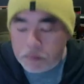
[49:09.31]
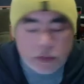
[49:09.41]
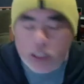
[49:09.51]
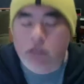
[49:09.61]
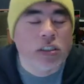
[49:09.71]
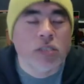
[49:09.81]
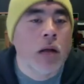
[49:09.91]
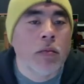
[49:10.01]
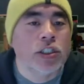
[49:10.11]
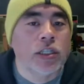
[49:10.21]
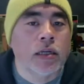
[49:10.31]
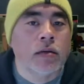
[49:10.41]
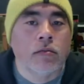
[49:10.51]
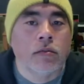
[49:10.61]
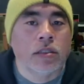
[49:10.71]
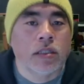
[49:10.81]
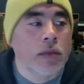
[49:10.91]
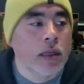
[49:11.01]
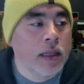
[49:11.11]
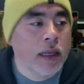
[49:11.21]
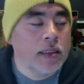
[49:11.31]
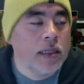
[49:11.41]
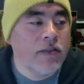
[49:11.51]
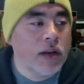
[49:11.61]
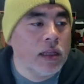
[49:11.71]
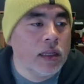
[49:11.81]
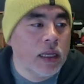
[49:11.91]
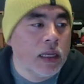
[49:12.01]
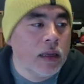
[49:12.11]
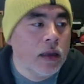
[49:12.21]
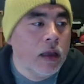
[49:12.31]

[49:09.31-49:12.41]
children's publishing was something that definitely